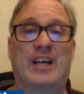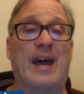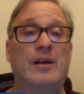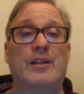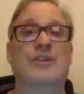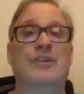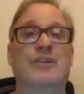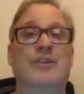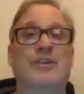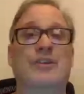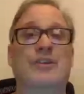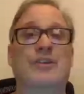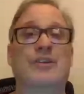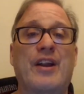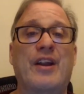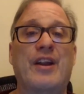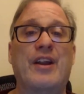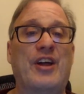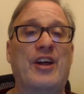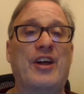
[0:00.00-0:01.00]

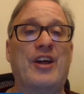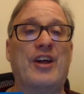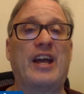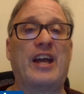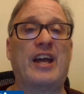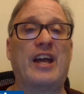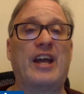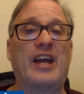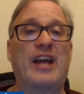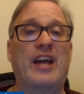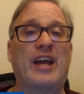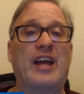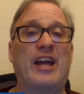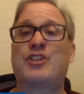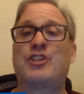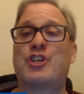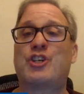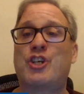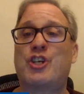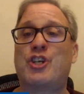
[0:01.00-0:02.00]
Sunday, the
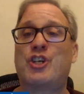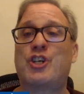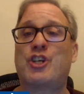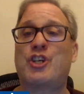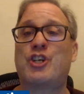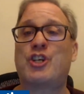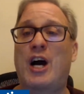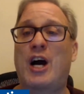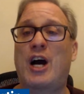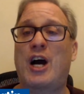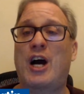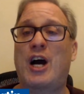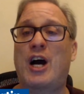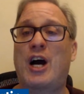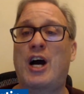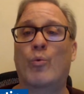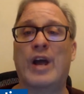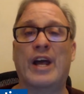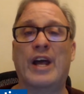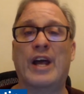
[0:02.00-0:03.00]
Islanders
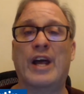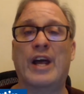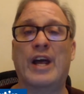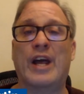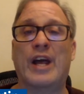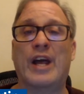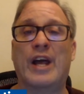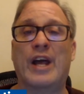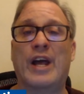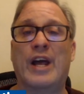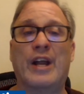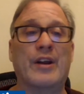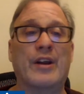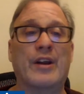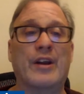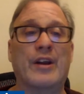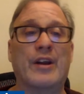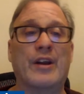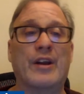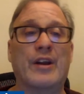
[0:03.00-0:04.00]
over the
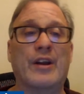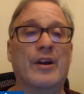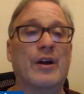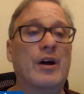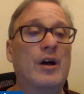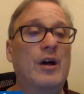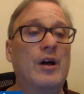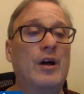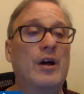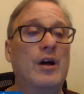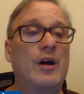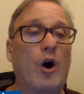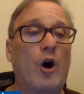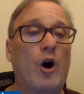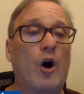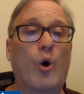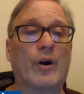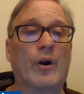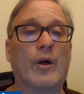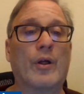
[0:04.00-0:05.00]
Bruins
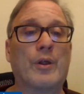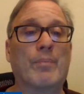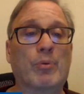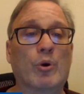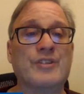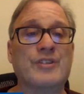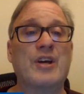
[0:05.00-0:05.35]
and